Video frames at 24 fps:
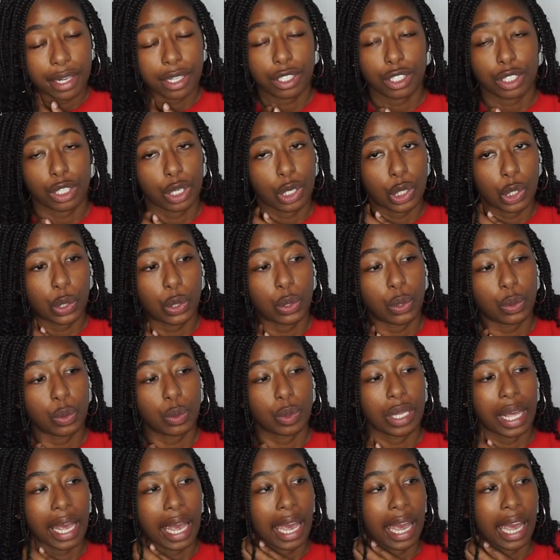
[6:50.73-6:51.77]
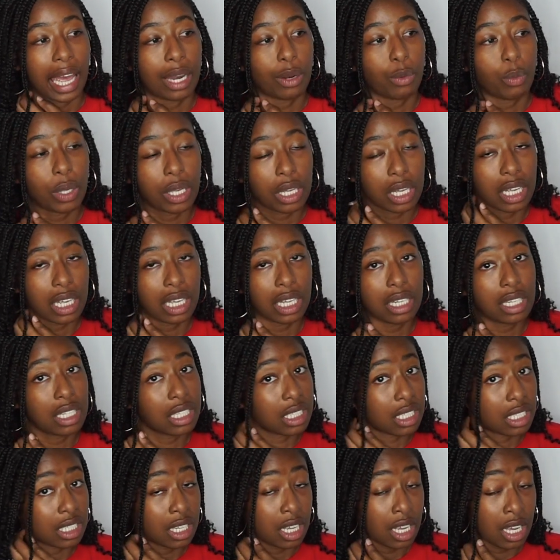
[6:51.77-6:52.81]
so that we could get
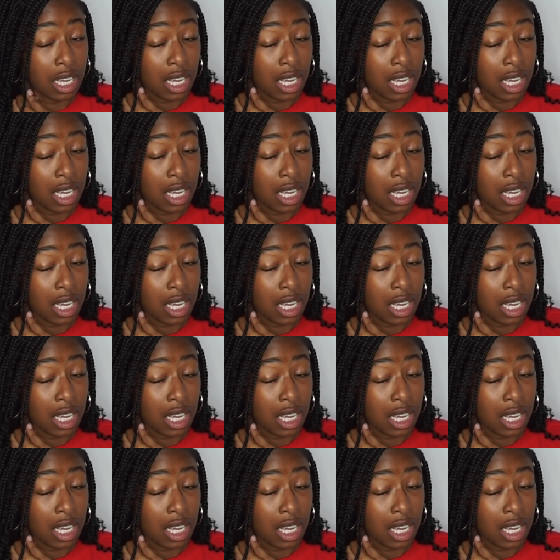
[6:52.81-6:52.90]
this